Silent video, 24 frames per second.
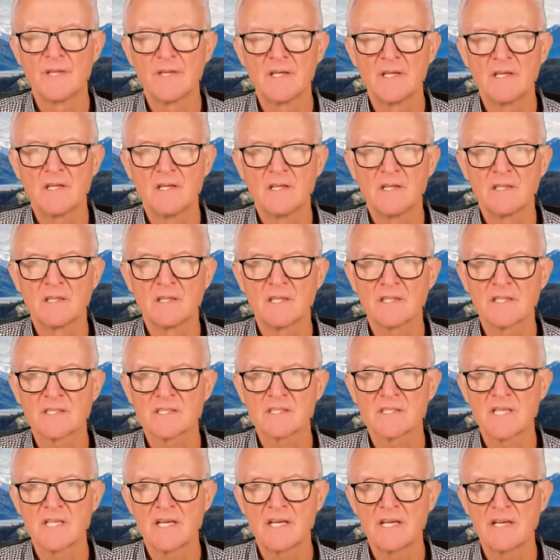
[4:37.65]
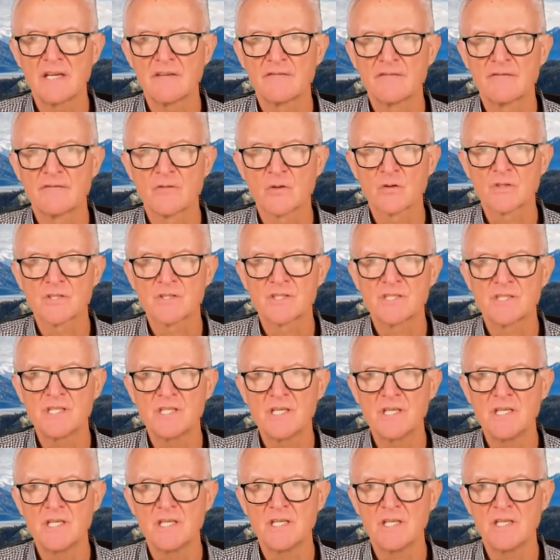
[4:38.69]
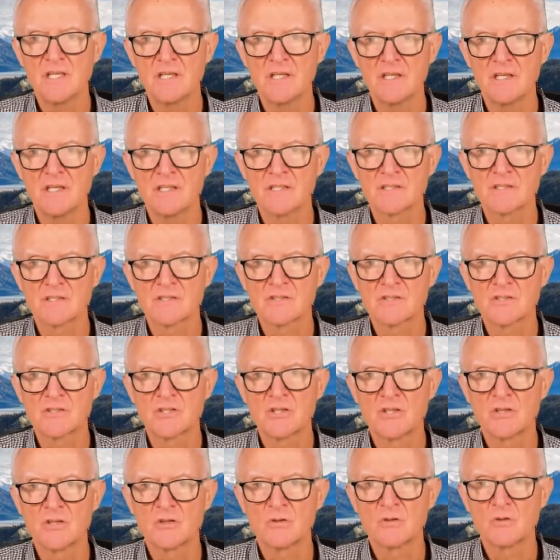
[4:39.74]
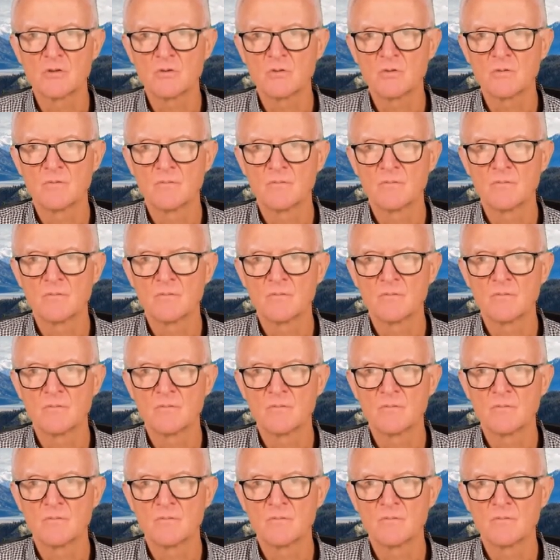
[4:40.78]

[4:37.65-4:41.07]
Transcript: Let's say for C it's 2.